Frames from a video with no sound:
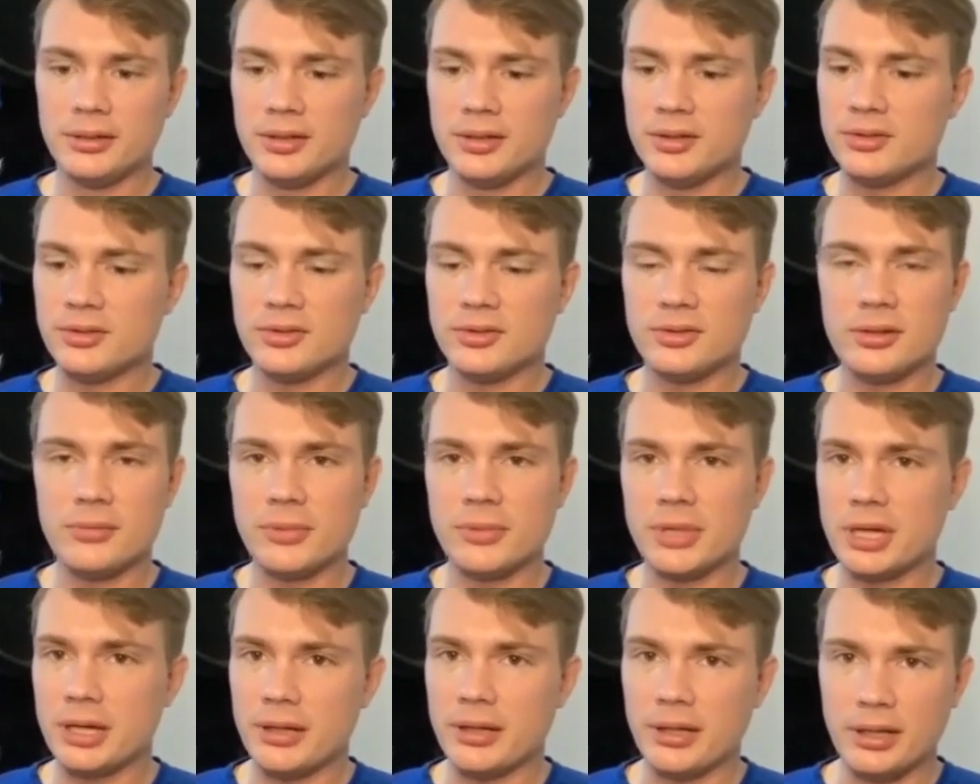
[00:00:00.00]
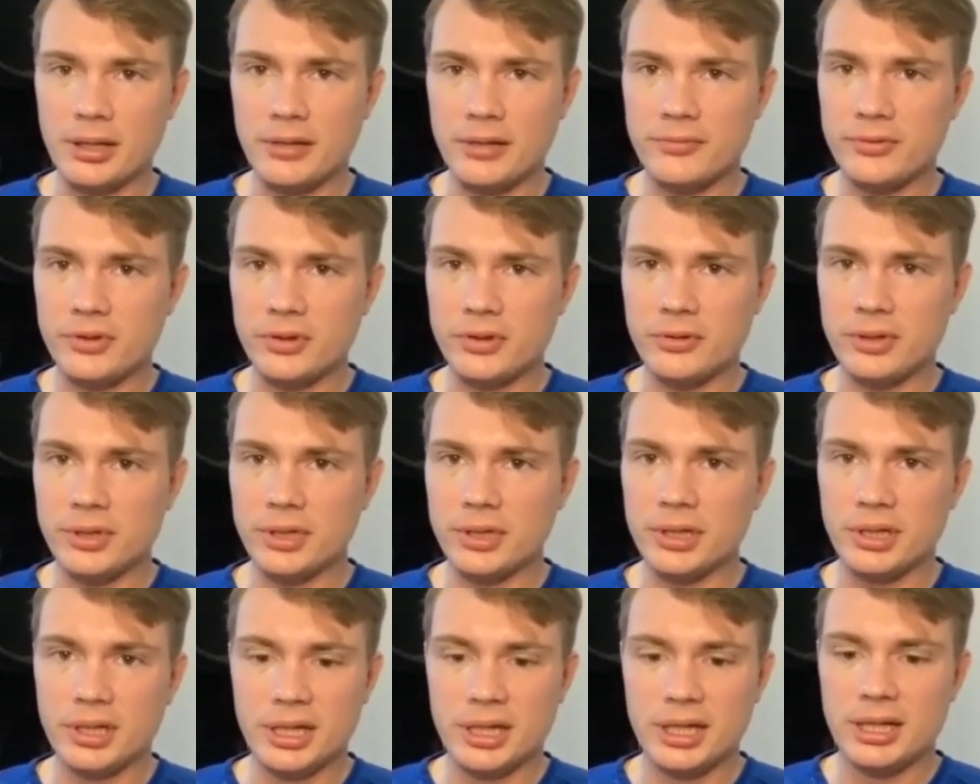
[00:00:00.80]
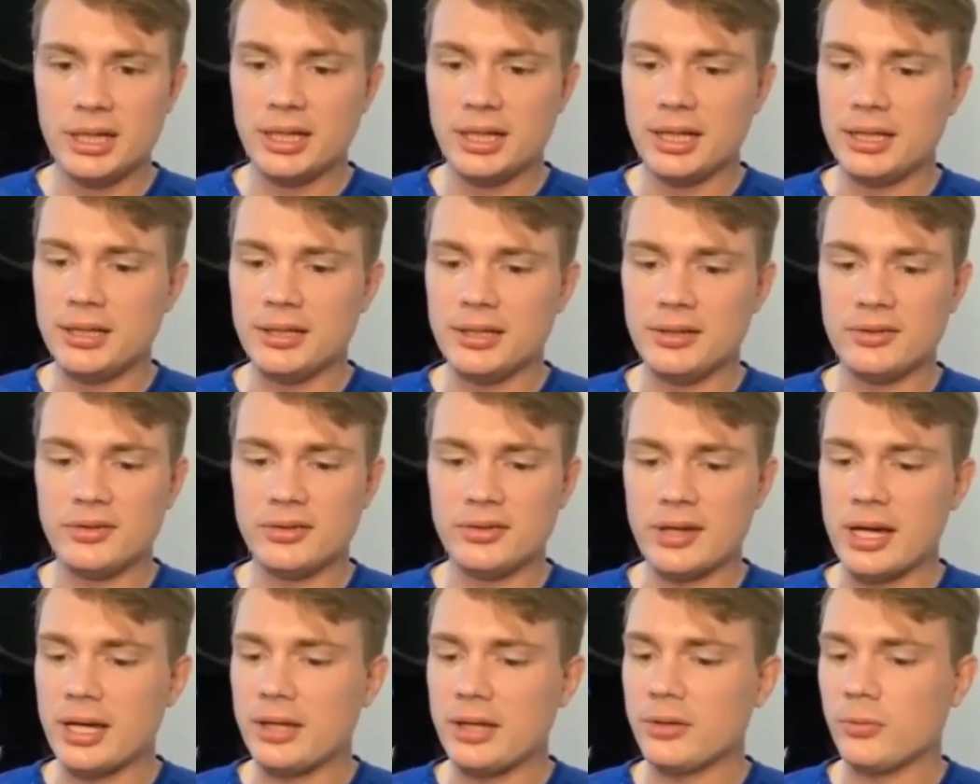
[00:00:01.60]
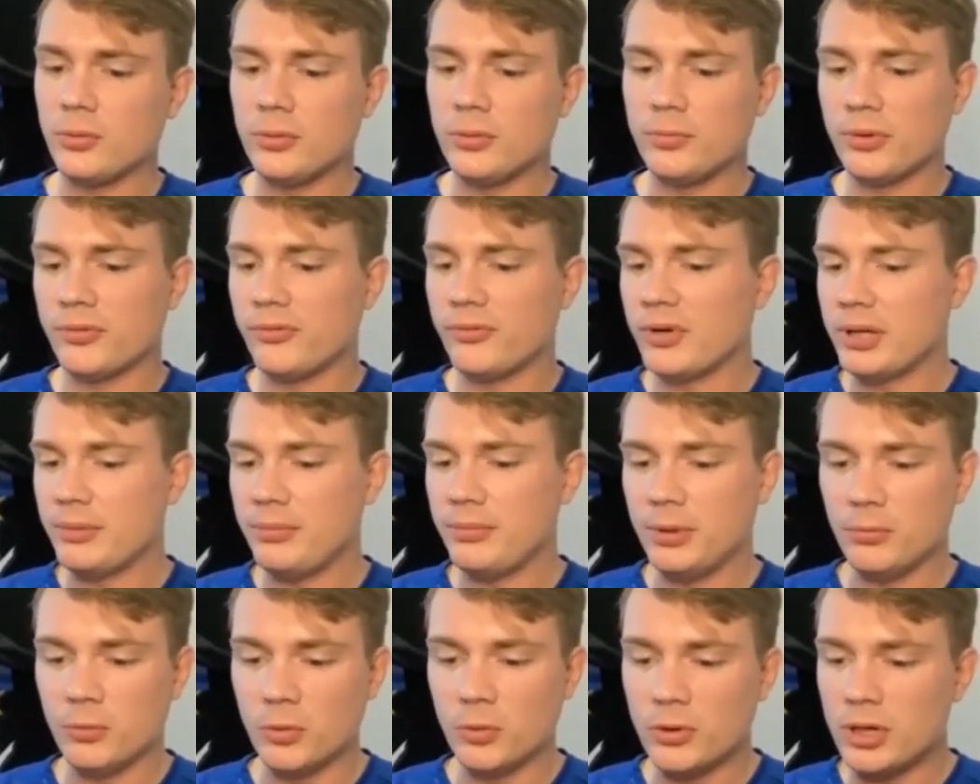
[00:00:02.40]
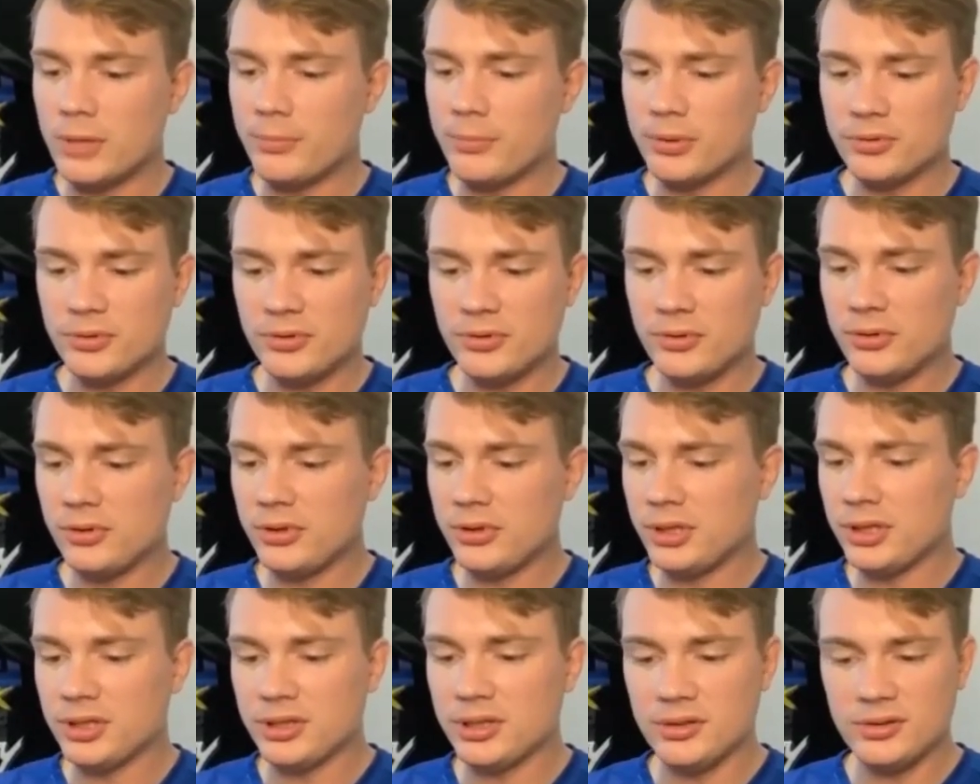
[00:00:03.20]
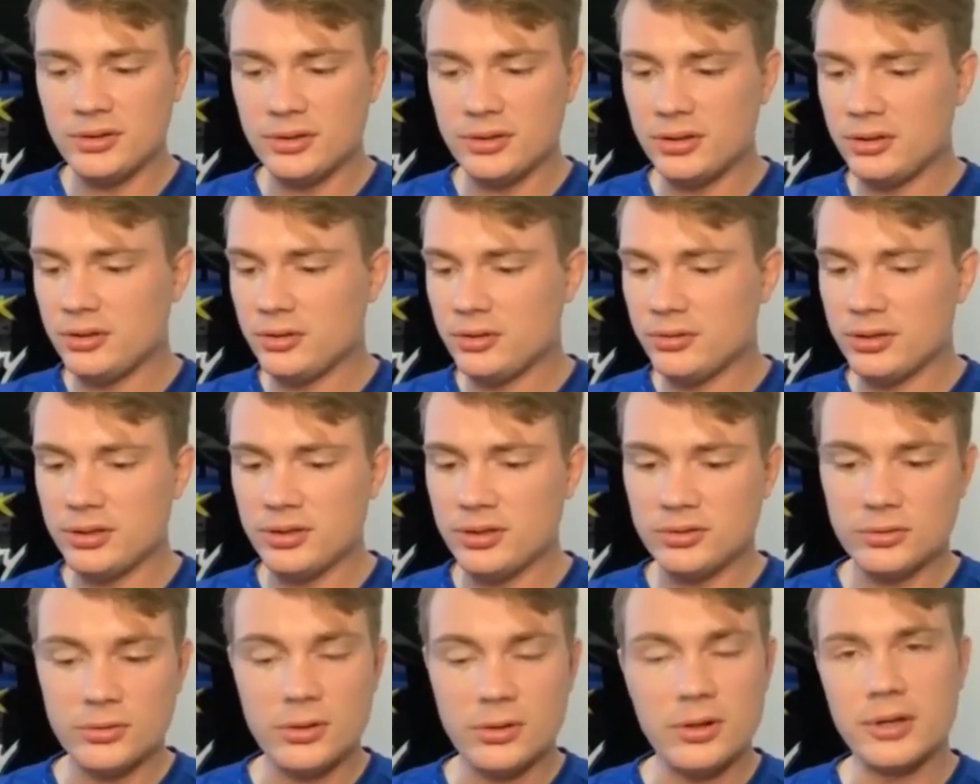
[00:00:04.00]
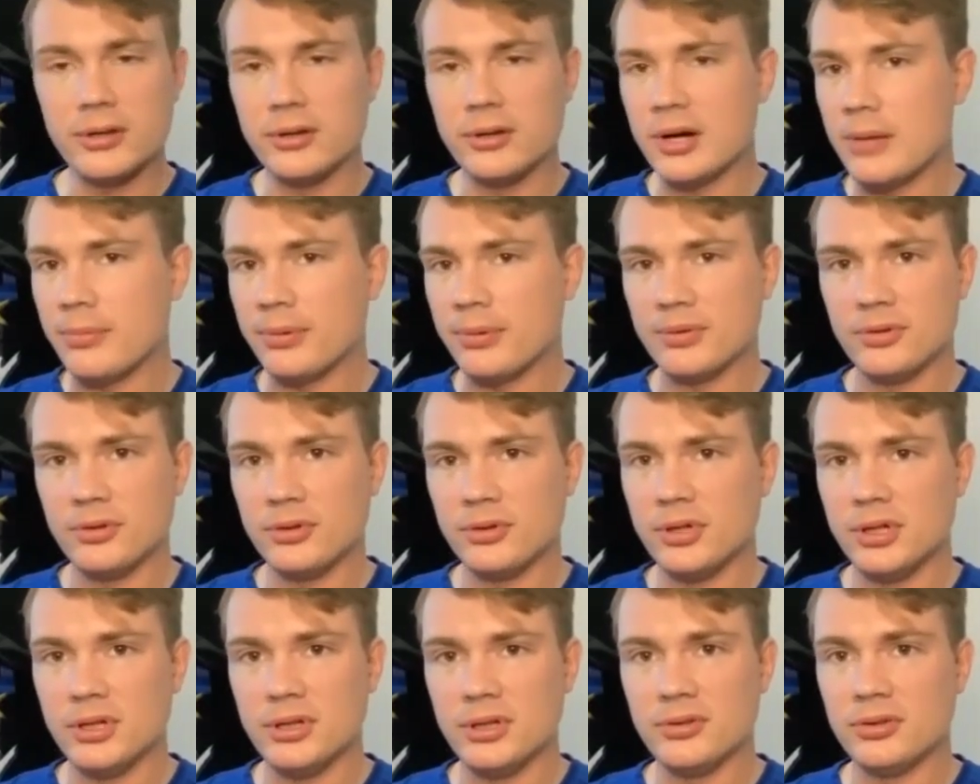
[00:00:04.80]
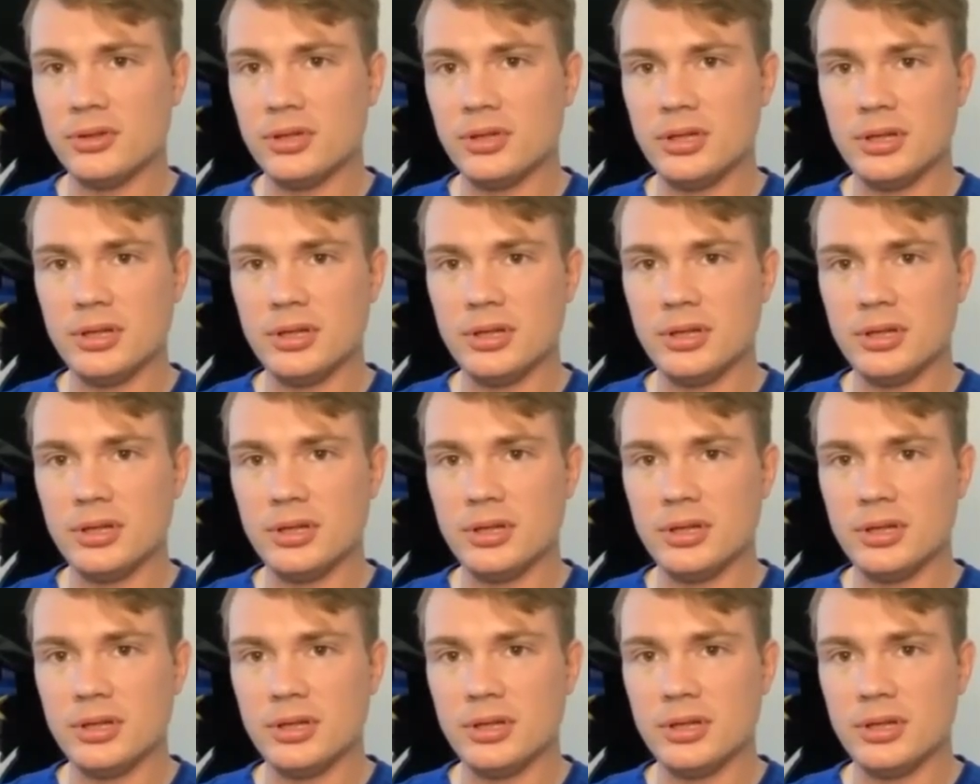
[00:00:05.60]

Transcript: This is something I love doing. And this either will provide me more opportunity to continue doing this or other opportunities.